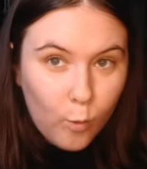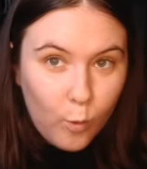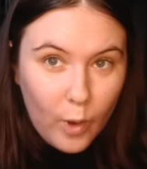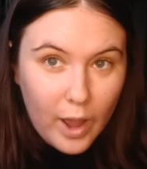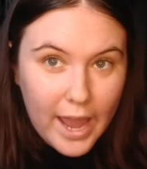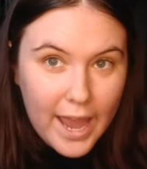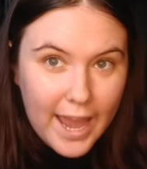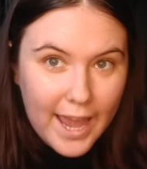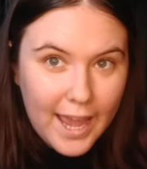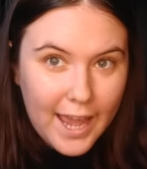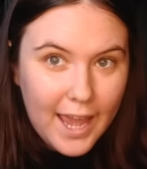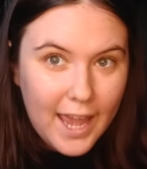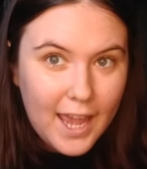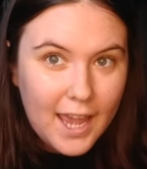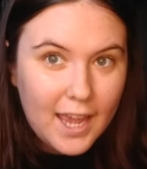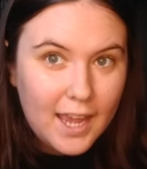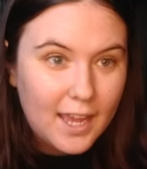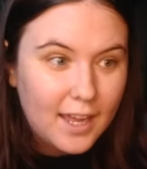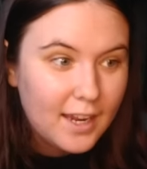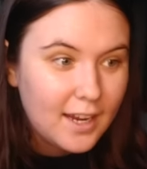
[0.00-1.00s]

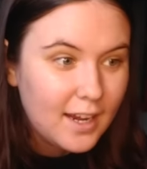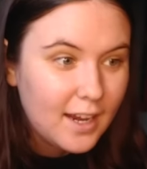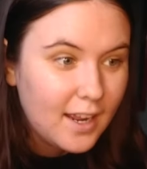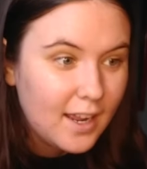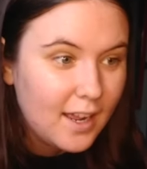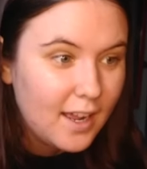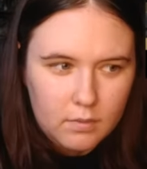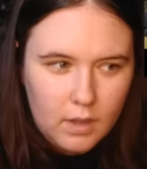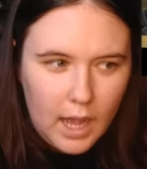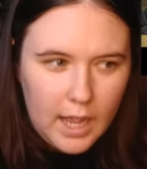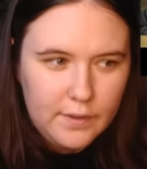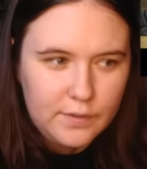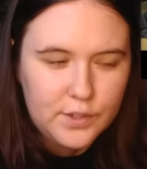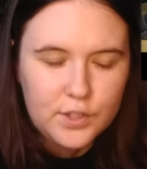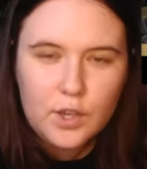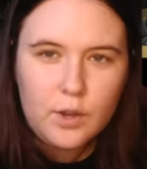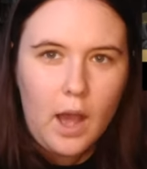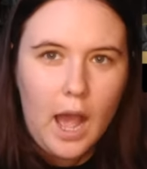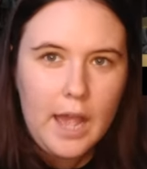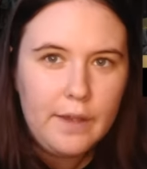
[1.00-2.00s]
Wait. I have
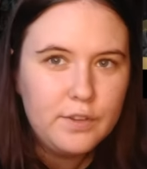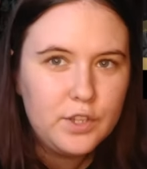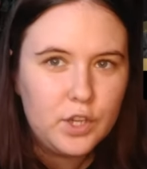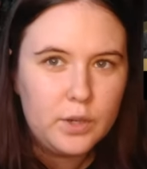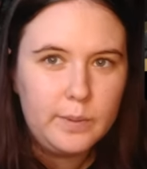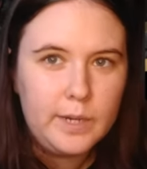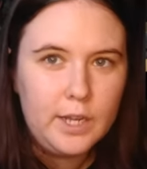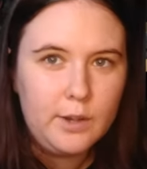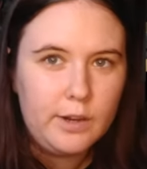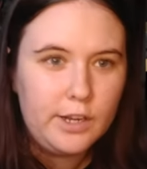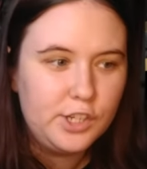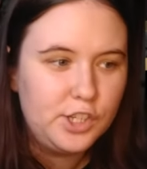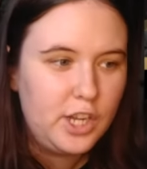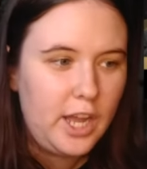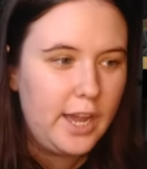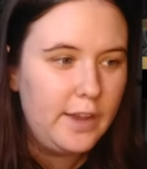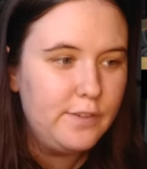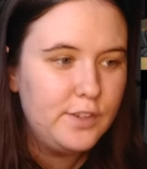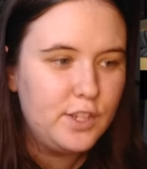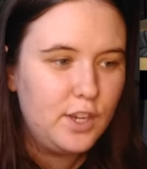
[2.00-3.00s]
so I have so many
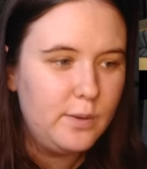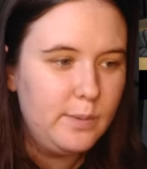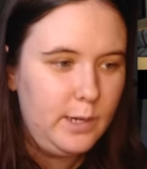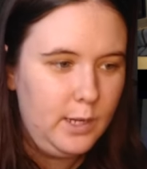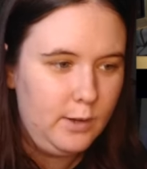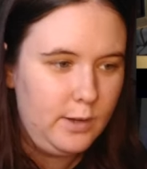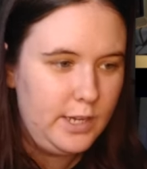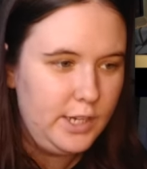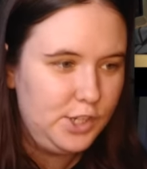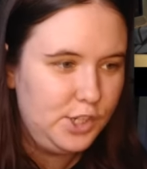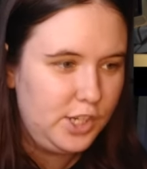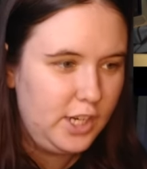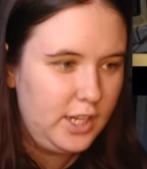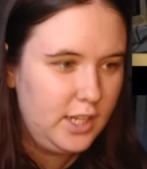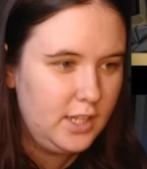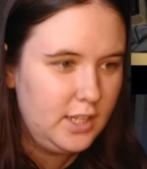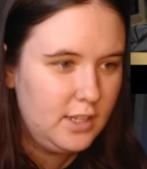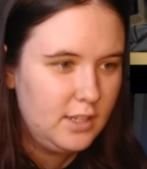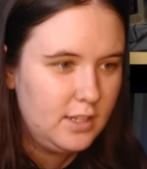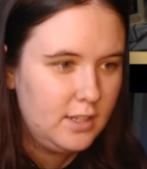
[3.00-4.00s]
questions. I have so many
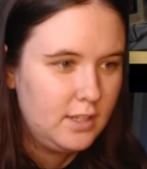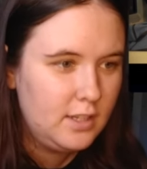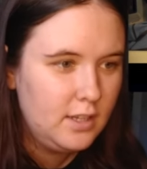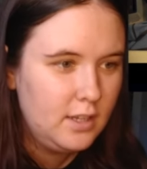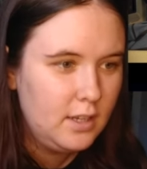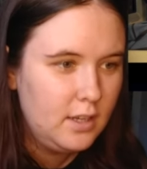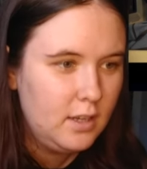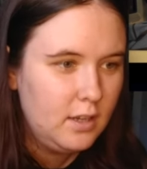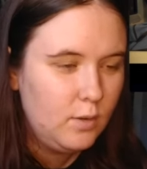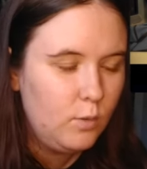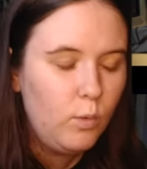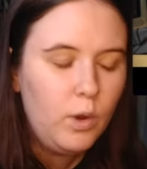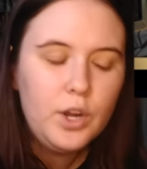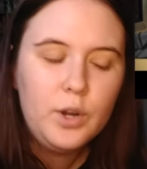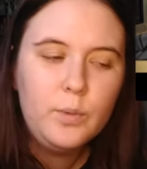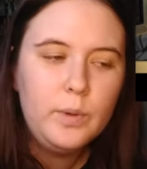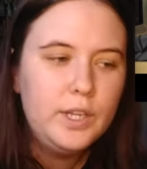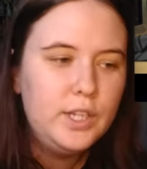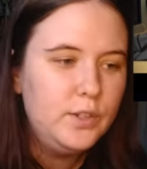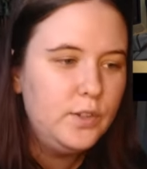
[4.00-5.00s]
questions.
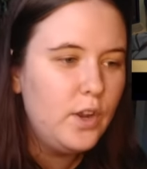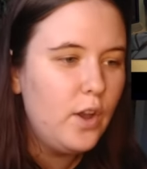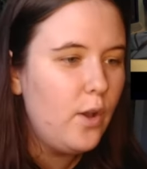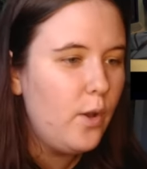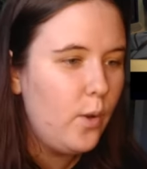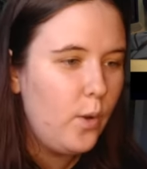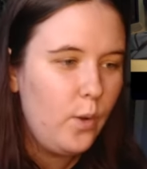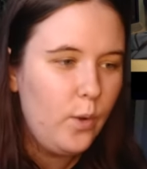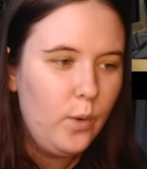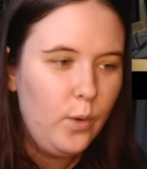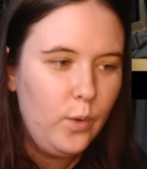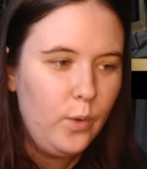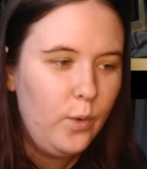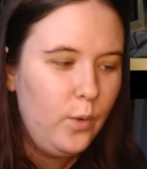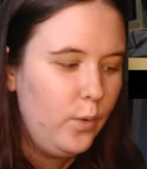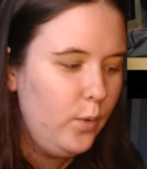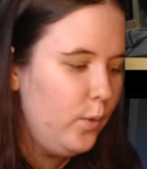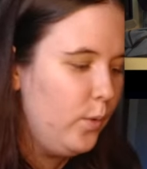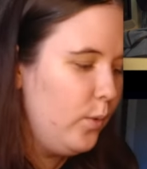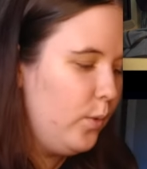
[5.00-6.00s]
What are we?
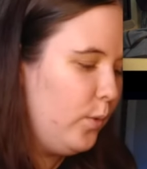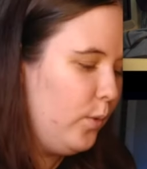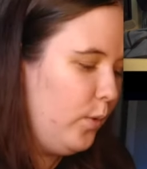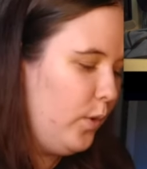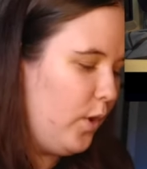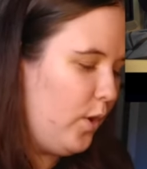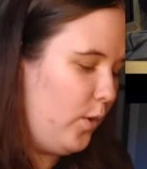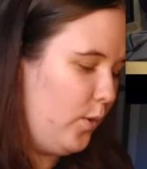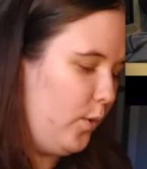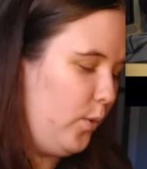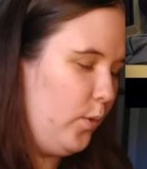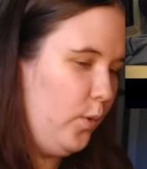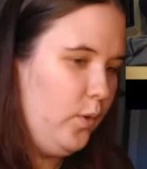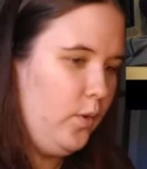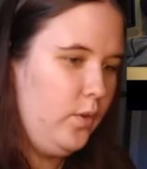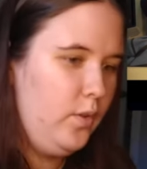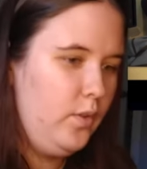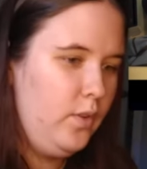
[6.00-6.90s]
No, no.